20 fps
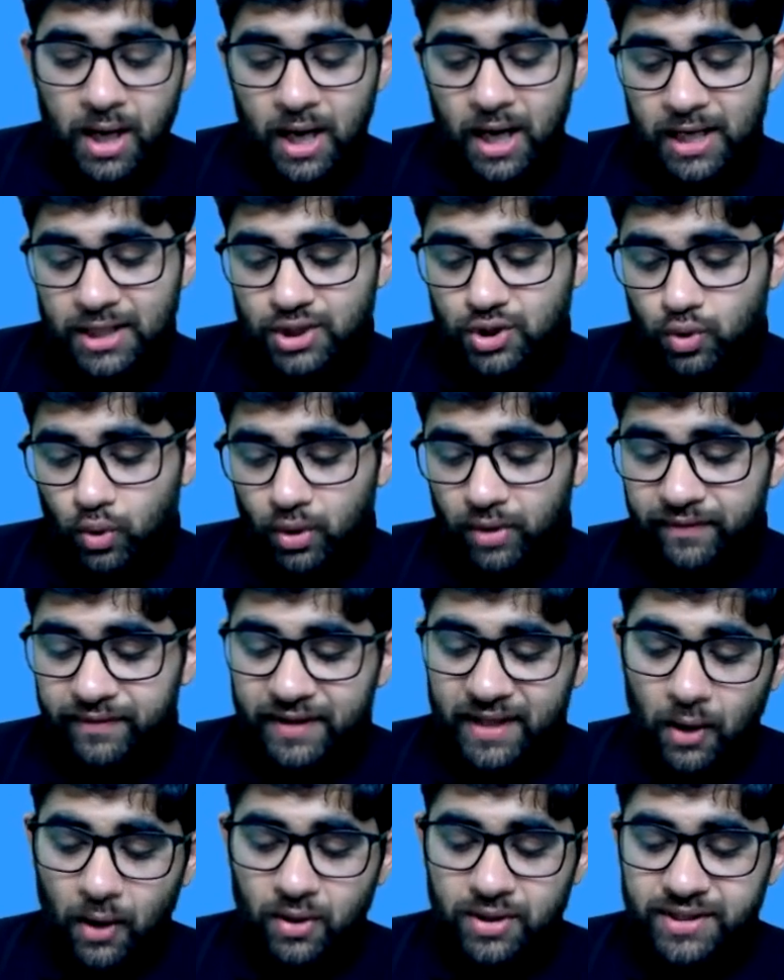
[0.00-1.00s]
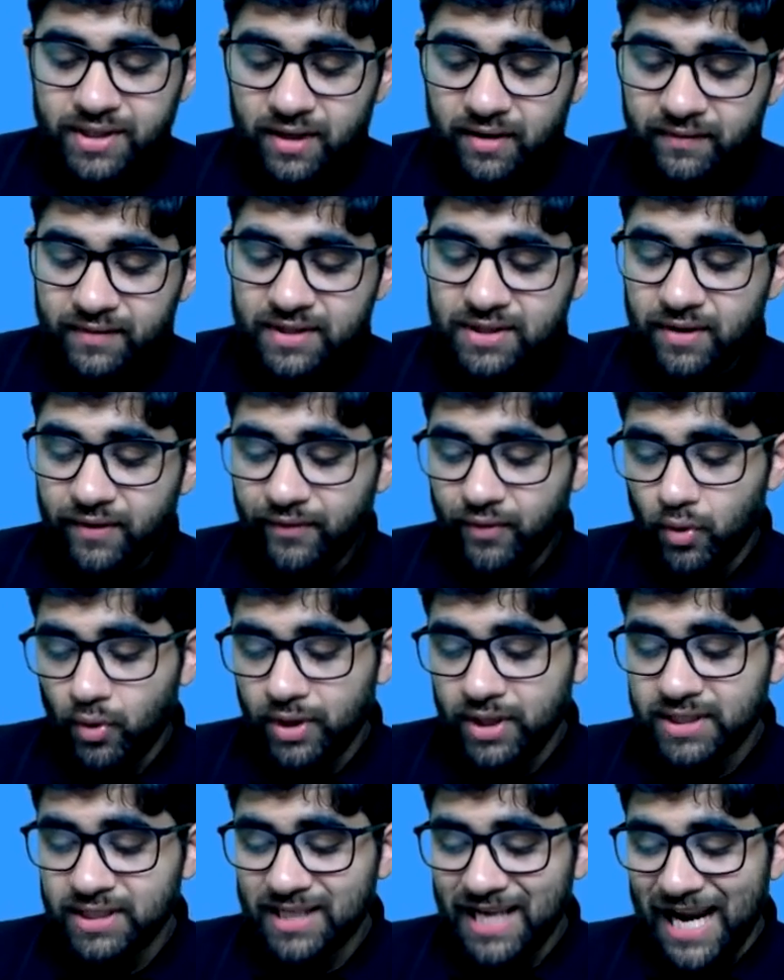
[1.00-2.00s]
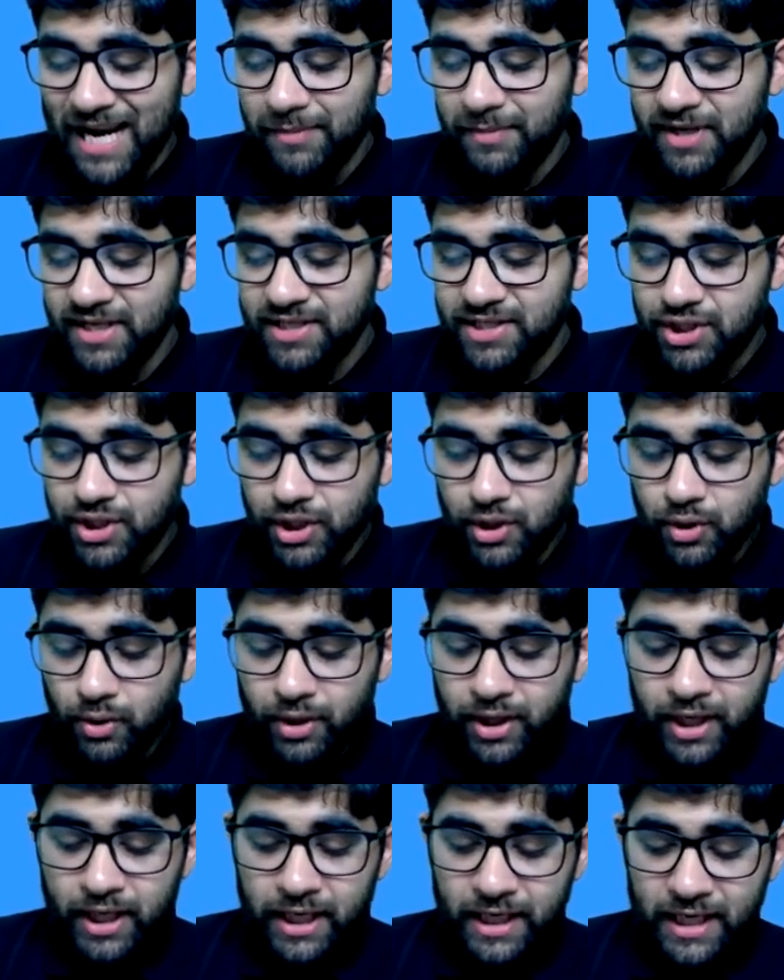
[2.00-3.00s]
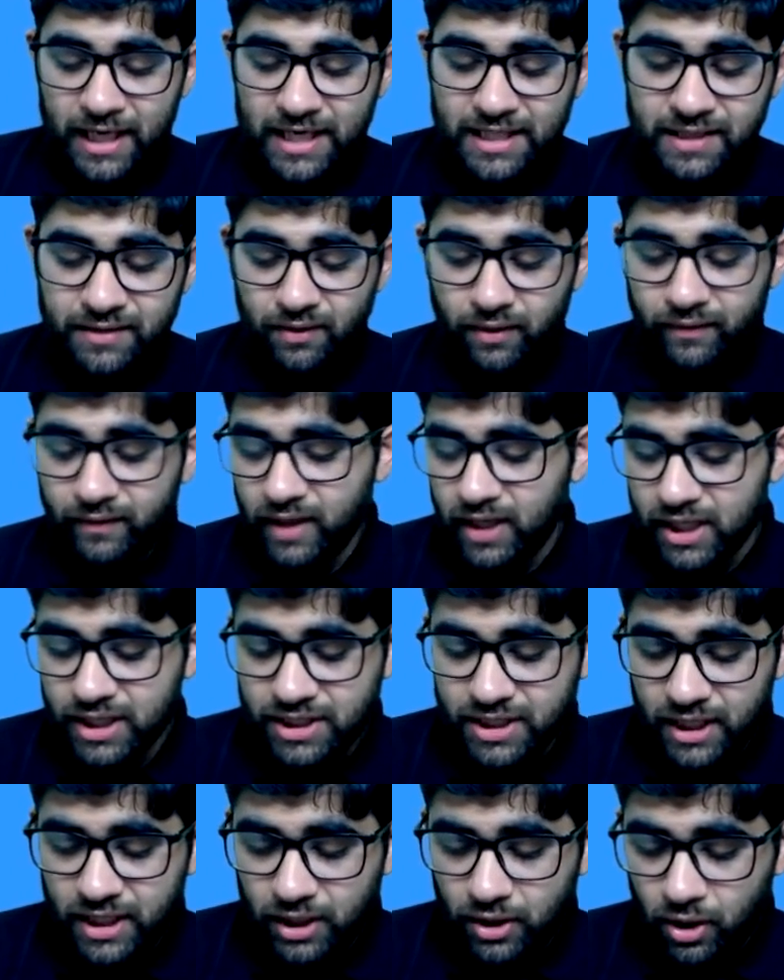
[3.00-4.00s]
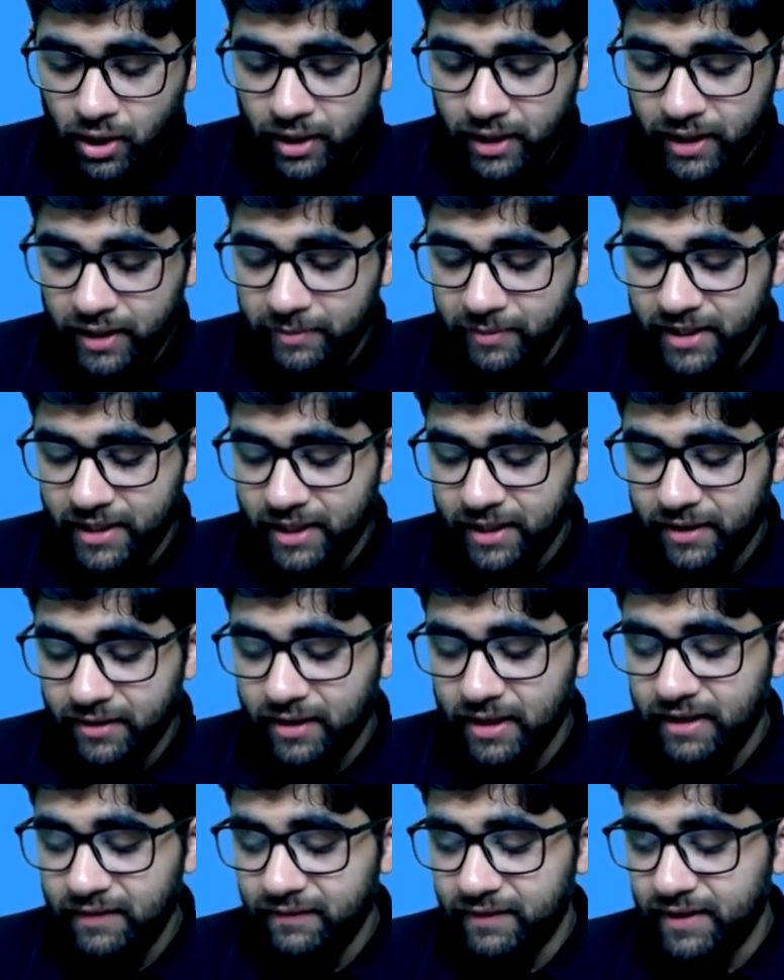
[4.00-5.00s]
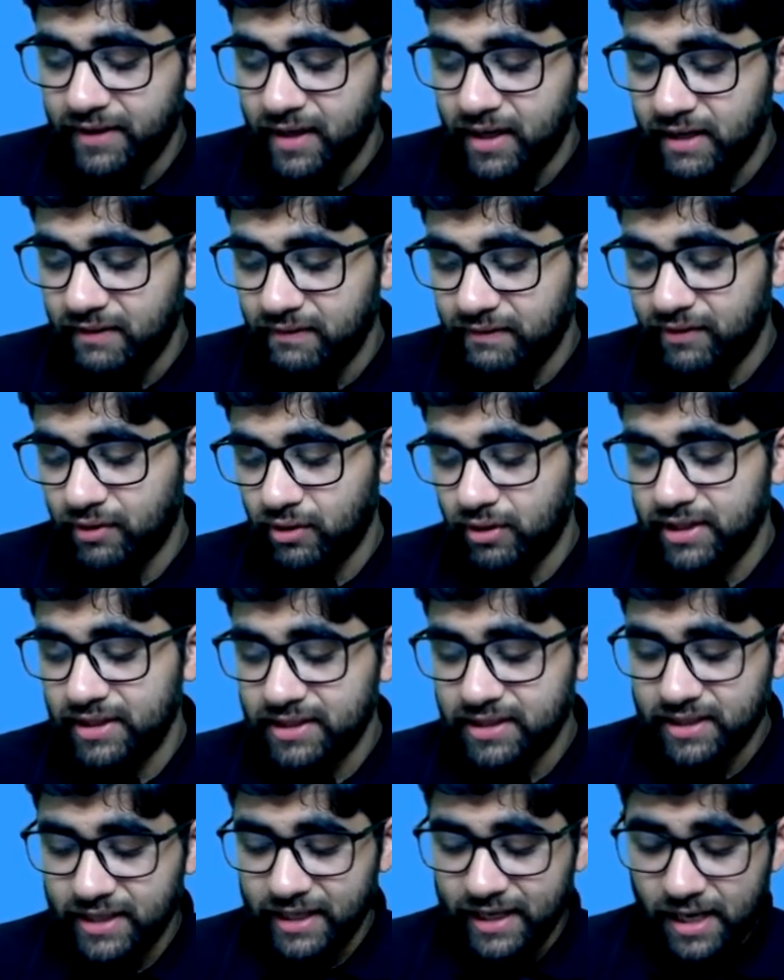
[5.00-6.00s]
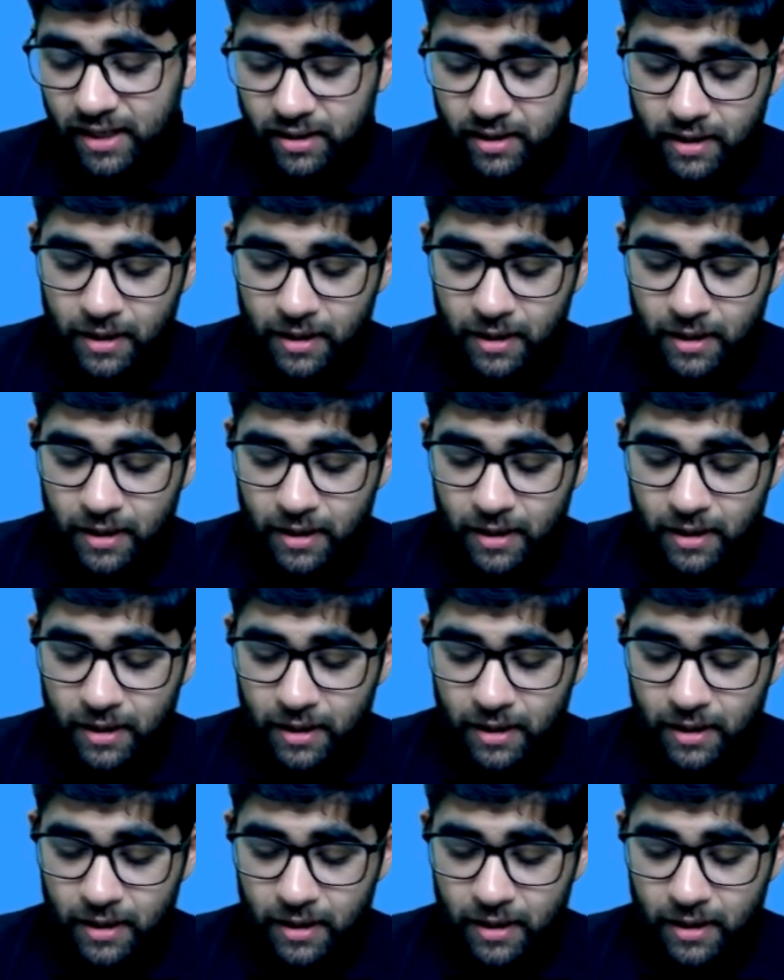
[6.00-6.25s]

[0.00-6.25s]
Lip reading: A suit without service of notice can be instituted in cases of urgent or immediate relief with the leave of the court. This is correct.